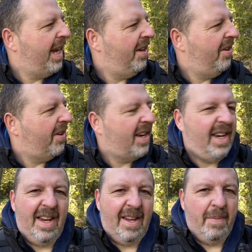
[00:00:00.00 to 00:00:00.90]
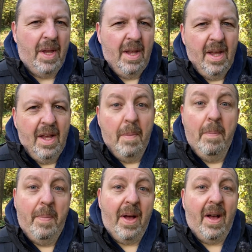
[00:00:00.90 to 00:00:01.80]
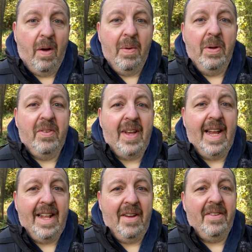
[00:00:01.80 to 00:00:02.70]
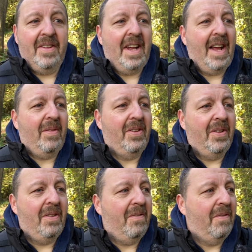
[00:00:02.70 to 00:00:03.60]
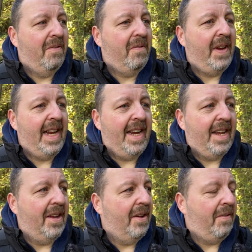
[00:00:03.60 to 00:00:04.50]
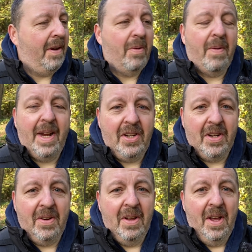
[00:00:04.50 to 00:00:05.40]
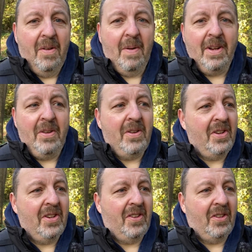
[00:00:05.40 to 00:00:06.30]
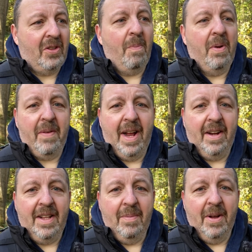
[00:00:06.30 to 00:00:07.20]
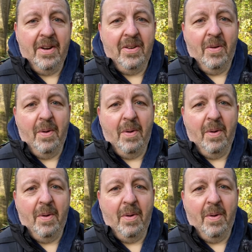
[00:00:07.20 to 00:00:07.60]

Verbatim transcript: make you look like an idiot. But I will say there is an absolute feeling of liberation when you can just stomp around in the mud and not